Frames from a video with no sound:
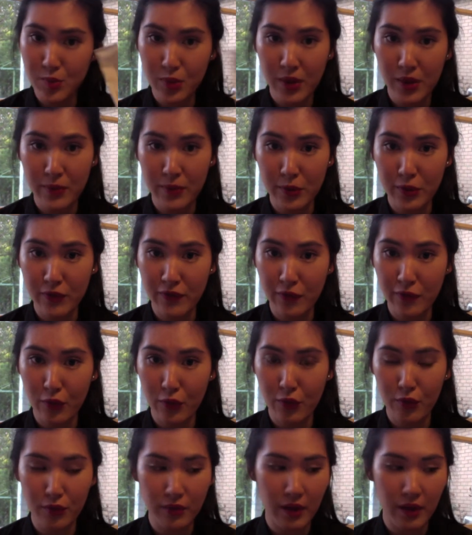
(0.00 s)
This to get rid
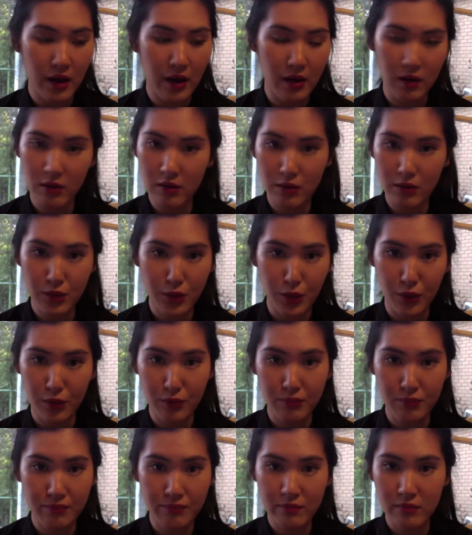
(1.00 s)
of any dead skin
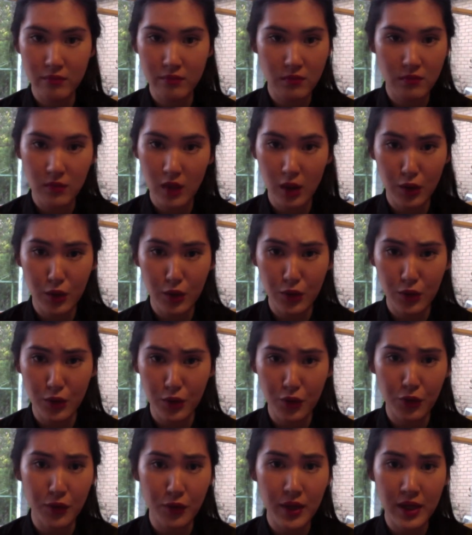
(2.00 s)
cells to prep you
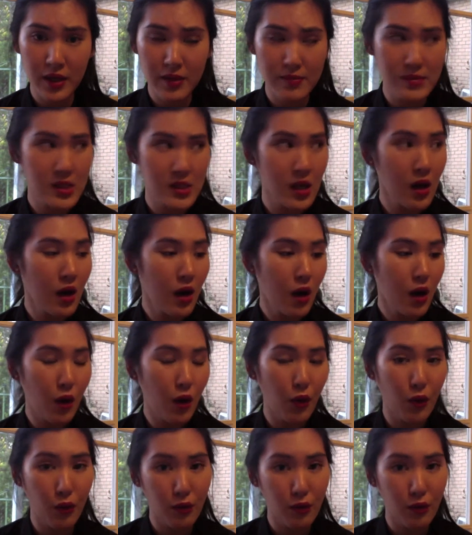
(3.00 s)
for, you know,